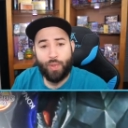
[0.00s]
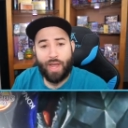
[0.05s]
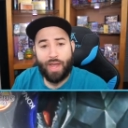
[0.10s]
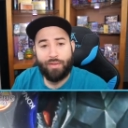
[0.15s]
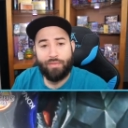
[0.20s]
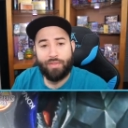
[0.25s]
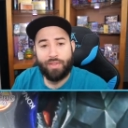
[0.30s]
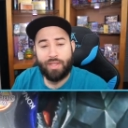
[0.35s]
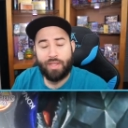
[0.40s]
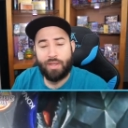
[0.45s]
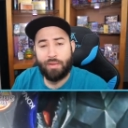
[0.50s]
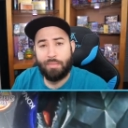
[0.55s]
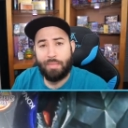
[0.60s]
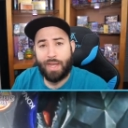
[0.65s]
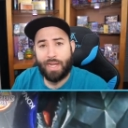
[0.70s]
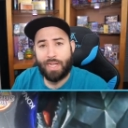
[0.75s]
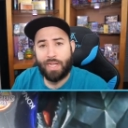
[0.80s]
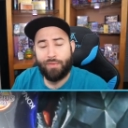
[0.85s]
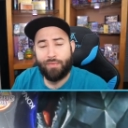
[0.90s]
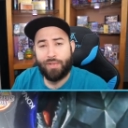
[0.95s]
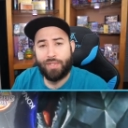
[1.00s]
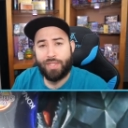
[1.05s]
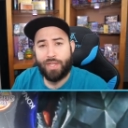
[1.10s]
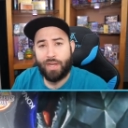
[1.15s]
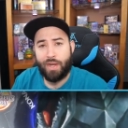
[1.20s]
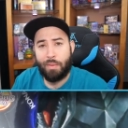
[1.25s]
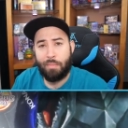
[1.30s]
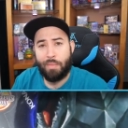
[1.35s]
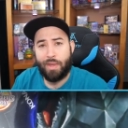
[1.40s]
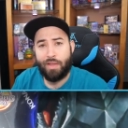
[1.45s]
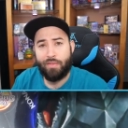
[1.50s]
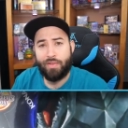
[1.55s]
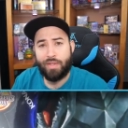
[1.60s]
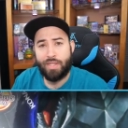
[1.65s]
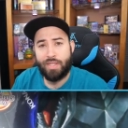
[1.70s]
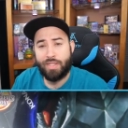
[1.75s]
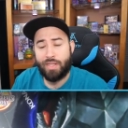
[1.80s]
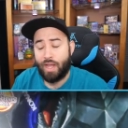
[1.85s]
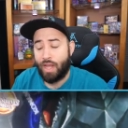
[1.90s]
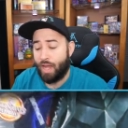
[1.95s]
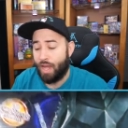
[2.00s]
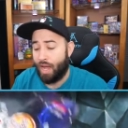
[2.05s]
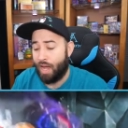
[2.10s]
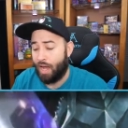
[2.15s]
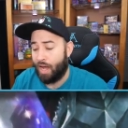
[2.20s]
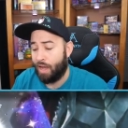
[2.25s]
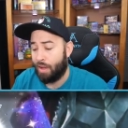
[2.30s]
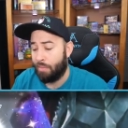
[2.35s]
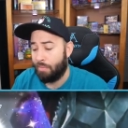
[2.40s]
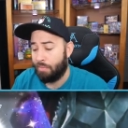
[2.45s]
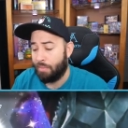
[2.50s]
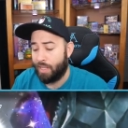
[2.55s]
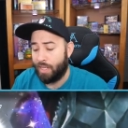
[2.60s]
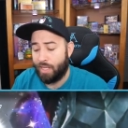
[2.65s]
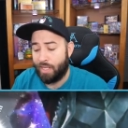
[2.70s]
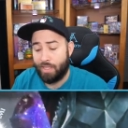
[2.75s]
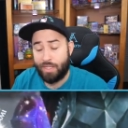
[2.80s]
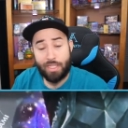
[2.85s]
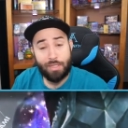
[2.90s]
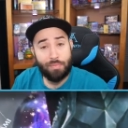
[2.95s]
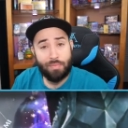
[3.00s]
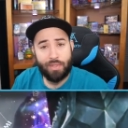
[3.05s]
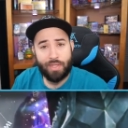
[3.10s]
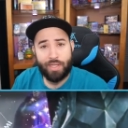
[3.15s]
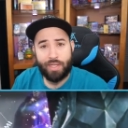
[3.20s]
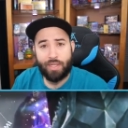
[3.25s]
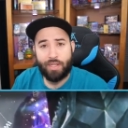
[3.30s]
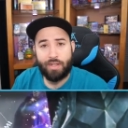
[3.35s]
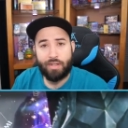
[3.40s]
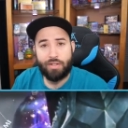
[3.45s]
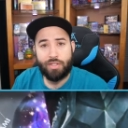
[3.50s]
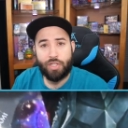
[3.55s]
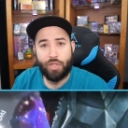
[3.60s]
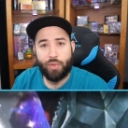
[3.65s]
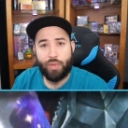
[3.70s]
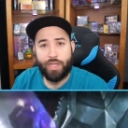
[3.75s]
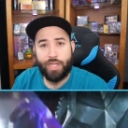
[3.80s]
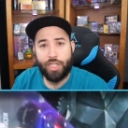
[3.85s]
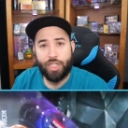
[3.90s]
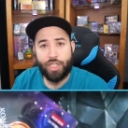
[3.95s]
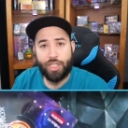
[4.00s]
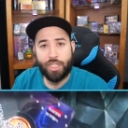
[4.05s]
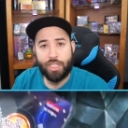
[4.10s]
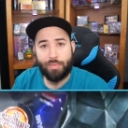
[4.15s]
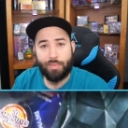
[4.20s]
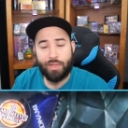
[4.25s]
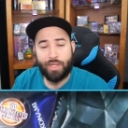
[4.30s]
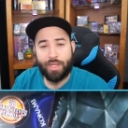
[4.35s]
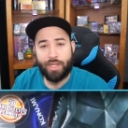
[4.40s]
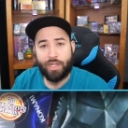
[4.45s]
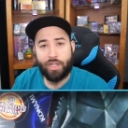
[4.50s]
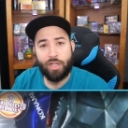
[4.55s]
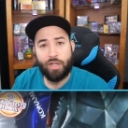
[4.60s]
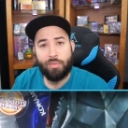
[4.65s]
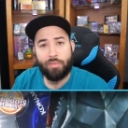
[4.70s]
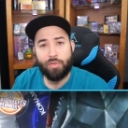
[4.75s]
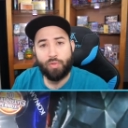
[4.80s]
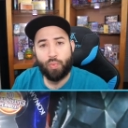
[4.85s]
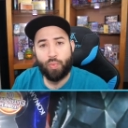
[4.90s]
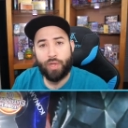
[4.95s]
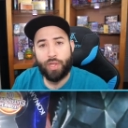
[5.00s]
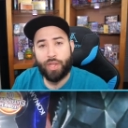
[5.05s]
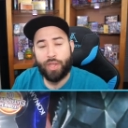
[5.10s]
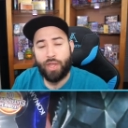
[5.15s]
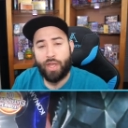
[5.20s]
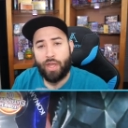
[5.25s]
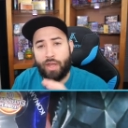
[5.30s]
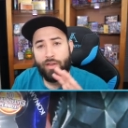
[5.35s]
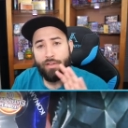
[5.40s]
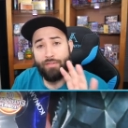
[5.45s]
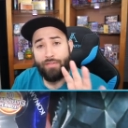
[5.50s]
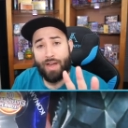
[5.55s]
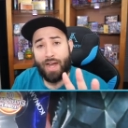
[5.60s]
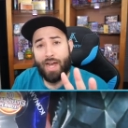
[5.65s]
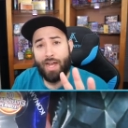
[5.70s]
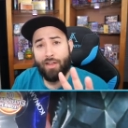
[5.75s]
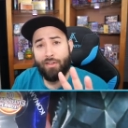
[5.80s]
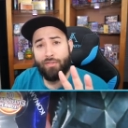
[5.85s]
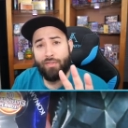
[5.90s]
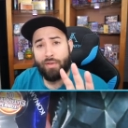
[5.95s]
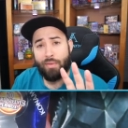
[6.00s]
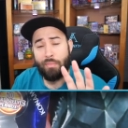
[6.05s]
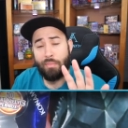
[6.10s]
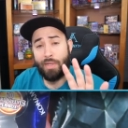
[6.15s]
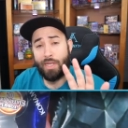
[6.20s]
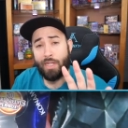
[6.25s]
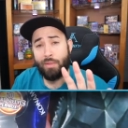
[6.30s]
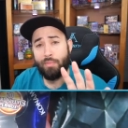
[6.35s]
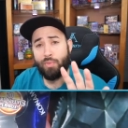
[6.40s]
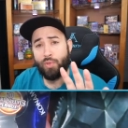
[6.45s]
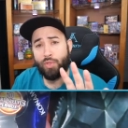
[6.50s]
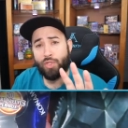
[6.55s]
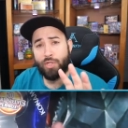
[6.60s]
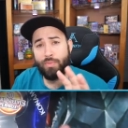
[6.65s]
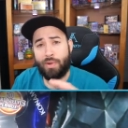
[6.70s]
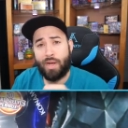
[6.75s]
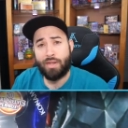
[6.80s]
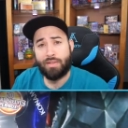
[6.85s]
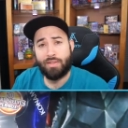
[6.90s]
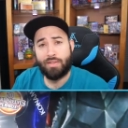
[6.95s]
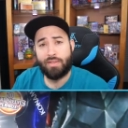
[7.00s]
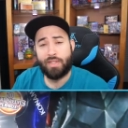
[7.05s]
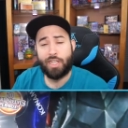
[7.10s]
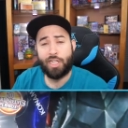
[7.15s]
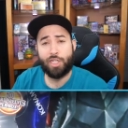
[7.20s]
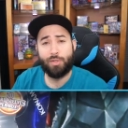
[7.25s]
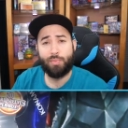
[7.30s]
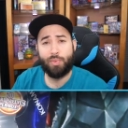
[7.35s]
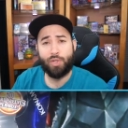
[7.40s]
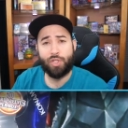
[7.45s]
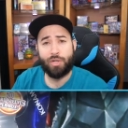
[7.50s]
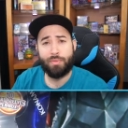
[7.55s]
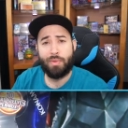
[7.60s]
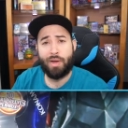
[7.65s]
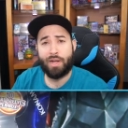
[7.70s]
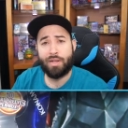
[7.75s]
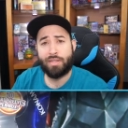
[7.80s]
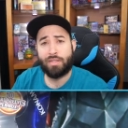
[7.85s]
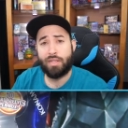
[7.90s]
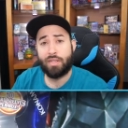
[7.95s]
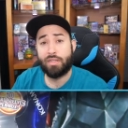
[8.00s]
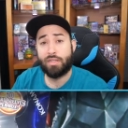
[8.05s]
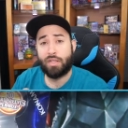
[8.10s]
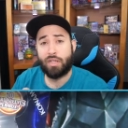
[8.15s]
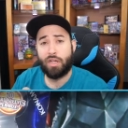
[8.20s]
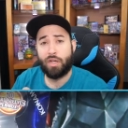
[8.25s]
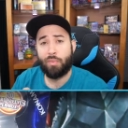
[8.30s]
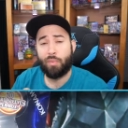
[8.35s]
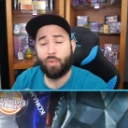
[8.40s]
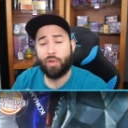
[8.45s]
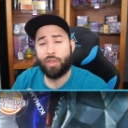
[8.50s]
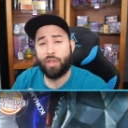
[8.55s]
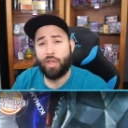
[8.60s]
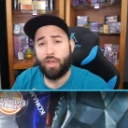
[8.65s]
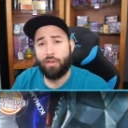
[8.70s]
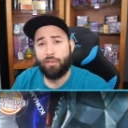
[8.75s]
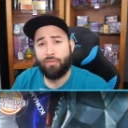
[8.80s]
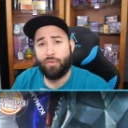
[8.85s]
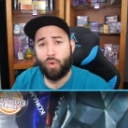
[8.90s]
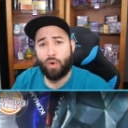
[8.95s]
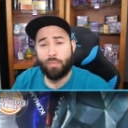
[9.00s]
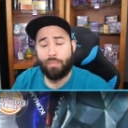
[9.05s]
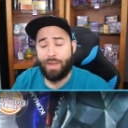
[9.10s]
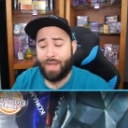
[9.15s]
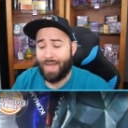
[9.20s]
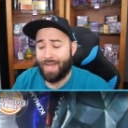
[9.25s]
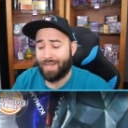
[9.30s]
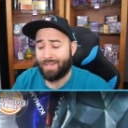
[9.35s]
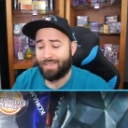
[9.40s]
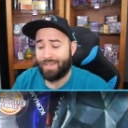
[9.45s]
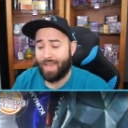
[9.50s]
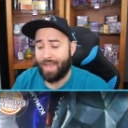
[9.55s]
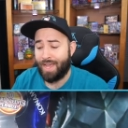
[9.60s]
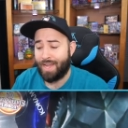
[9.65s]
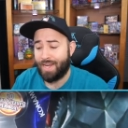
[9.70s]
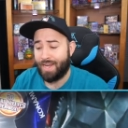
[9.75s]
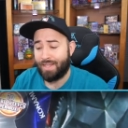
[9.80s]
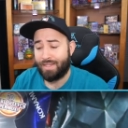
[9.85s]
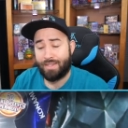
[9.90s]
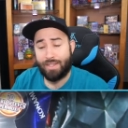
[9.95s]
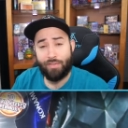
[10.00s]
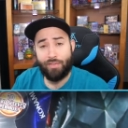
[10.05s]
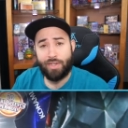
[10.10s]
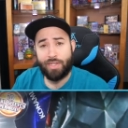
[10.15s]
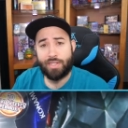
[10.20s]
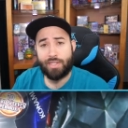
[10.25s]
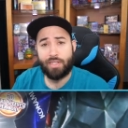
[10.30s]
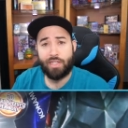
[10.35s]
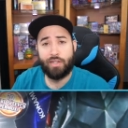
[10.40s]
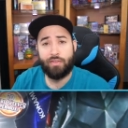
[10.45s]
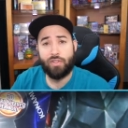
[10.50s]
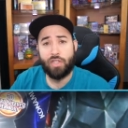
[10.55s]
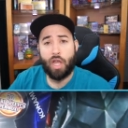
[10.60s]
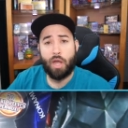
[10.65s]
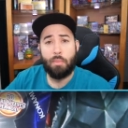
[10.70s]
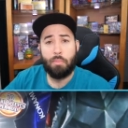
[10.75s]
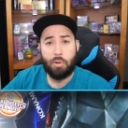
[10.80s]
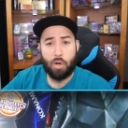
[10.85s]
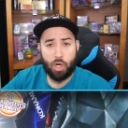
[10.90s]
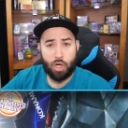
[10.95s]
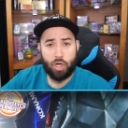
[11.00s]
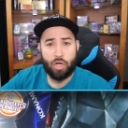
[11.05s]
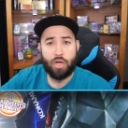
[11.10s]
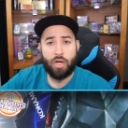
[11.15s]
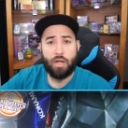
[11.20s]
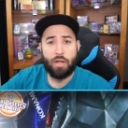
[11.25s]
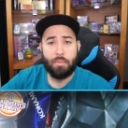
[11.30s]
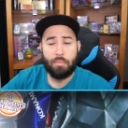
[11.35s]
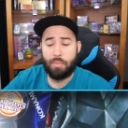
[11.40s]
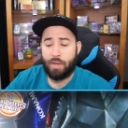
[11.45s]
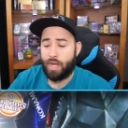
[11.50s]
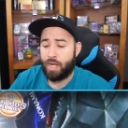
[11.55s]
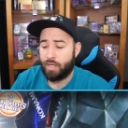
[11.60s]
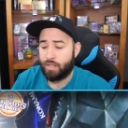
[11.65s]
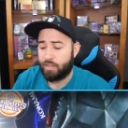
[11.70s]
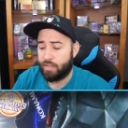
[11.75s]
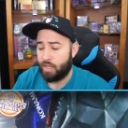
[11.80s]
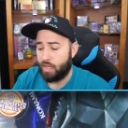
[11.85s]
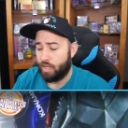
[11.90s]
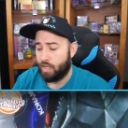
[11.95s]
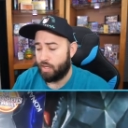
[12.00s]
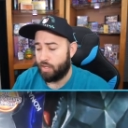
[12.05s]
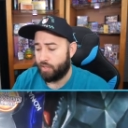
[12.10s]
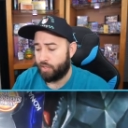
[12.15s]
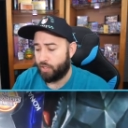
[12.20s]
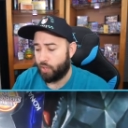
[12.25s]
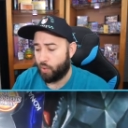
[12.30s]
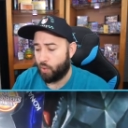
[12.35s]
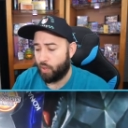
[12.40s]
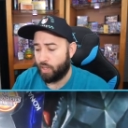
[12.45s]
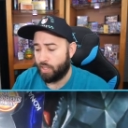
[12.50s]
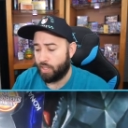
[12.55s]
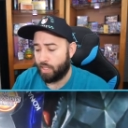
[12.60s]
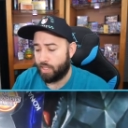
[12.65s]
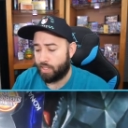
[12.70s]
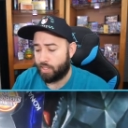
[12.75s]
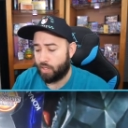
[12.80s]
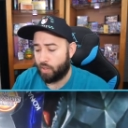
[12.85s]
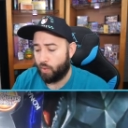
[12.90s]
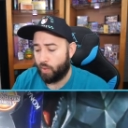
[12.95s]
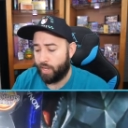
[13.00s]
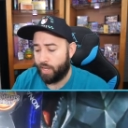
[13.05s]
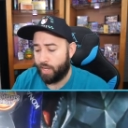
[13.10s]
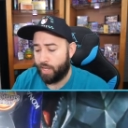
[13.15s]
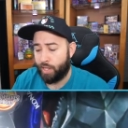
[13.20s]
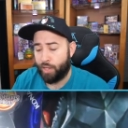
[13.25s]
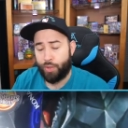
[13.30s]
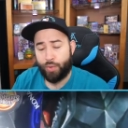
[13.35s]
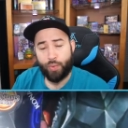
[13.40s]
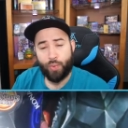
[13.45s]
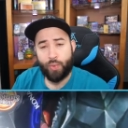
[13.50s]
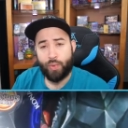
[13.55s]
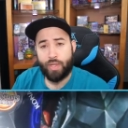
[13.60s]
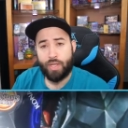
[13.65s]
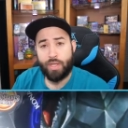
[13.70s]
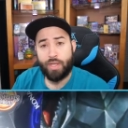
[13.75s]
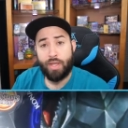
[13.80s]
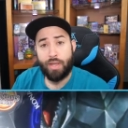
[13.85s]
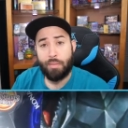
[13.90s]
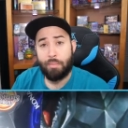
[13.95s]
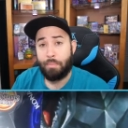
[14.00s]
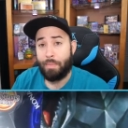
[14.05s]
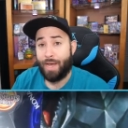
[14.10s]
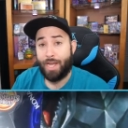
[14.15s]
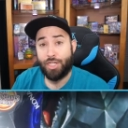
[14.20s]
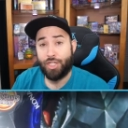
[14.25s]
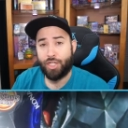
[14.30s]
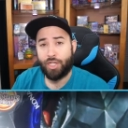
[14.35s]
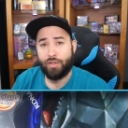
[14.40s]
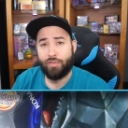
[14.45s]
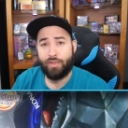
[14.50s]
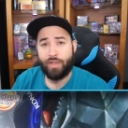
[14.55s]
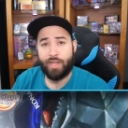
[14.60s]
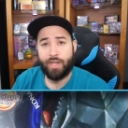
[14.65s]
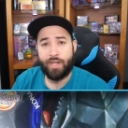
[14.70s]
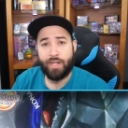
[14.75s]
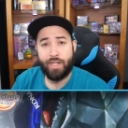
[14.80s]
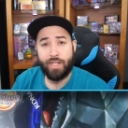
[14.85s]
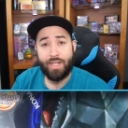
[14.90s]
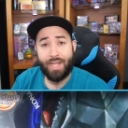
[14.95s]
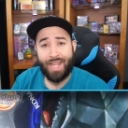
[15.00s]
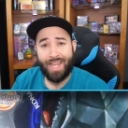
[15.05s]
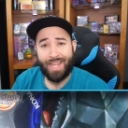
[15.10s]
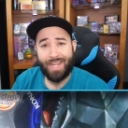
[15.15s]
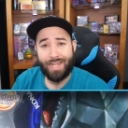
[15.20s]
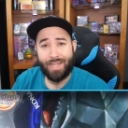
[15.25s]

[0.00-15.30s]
have the Magnificent Mavens uh, mini display here. So each display comes with five mini booster boxes. Each booster box does come with four packs and 70 sleeves per box. So let's go ahead through the magic of editing and